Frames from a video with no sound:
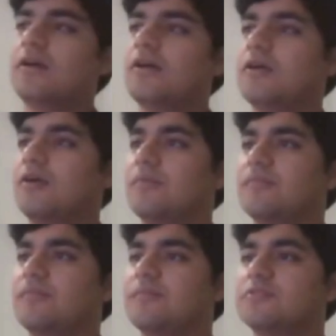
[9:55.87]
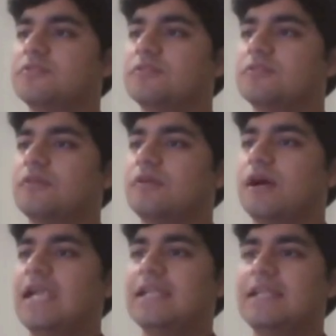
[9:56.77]
there, so
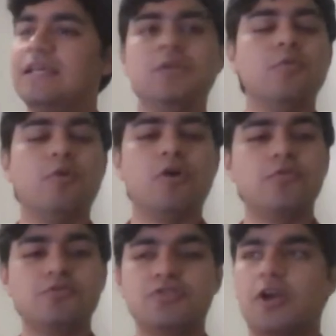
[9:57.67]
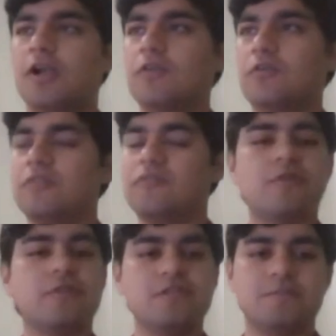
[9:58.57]
ideally you want to start looking
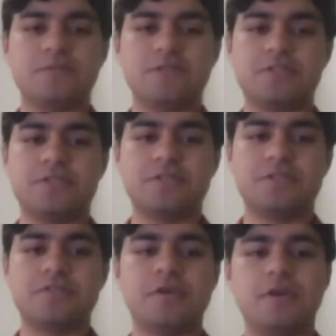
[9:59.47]
for these positions